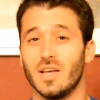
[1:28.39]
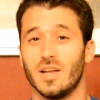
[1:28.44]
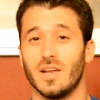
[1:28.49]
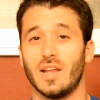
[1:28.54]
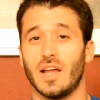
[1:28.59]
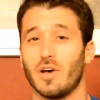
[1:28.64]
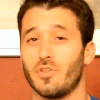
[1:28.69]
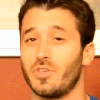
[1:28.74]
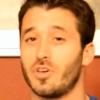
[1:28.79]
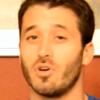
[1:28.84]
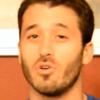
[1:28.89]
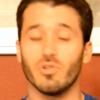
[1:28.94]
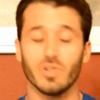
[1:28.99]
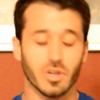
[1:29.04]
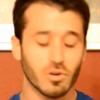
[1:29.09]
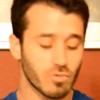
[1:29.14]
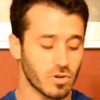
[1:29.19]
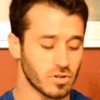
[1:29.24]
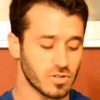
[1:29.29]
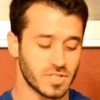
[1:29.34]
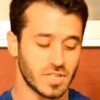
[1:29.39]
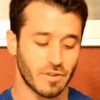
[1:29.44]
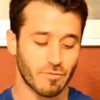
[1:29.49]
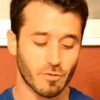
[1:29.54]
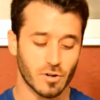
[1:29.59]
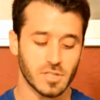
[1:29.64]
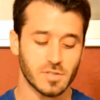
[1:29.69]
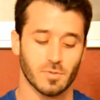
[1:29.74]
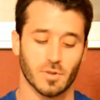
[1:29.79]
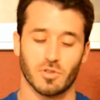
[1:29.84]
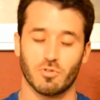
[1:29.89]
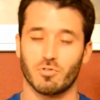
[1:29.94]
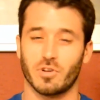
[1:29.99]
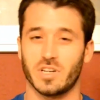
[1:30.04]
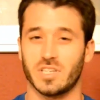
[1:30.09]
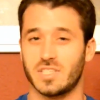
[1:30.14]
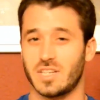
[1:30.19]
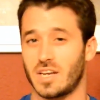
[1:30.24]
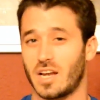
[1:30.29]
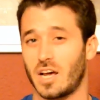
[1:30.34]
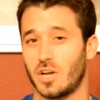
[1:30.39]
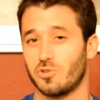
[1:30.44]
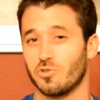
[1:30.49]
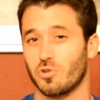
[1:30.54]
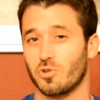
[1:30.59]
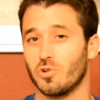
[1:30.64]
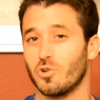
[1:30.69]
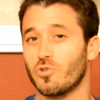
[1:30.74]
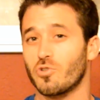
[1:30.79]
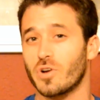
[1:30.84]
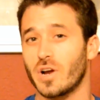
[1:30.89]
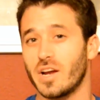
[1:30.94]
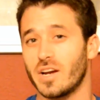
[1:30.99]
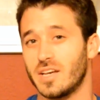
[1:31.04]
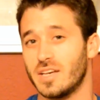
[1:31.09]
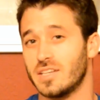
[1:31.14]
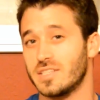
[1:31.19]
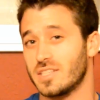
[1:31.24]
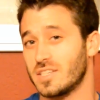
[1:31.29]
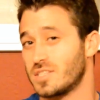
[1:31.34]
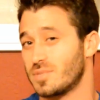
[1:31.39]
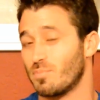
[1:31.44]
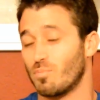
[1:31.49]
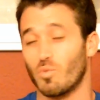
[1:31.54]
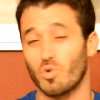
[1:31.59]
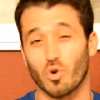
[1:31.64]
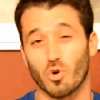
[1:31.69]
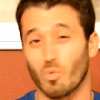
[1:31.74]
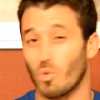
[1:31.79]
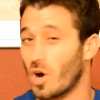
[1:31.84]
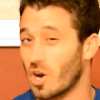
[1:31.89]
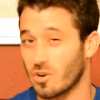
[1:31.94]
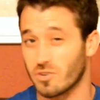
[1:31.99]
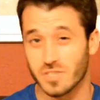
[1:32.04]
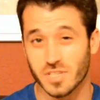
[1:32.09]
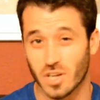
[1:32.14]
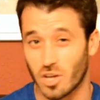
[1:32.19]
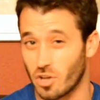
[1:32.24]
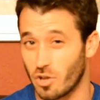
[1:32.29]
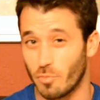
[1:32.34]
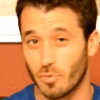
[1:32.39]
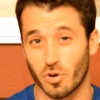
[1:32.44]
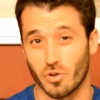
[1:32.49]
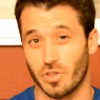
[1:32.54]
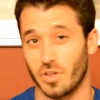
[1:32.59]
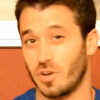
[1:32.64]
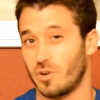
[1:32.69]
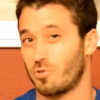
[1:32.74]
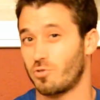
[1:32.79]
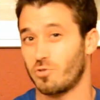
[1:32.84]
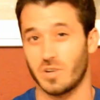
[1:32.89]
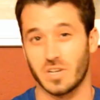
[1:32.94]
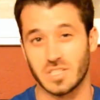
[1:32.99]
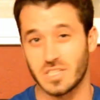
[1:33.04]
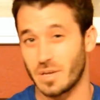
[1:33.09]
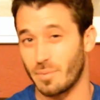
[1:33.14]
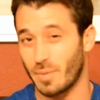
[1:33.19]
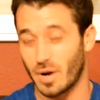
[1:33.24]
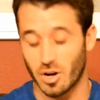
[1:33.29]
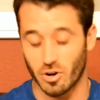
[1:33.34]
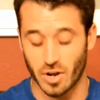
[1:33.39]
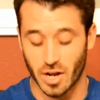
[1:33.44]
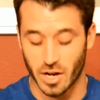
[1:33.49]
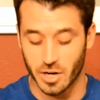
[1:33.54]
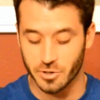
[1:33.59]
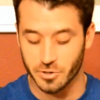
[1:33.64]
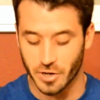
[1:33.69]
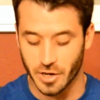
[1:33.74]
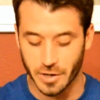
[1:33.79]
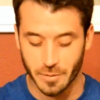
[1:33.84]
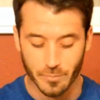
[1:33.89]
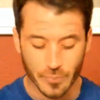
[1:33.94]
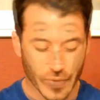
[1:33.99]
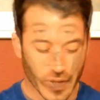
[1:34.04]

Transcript: Now, the only real difference with creatine hydrochloride is it's more water soluble than creatine monohydrate.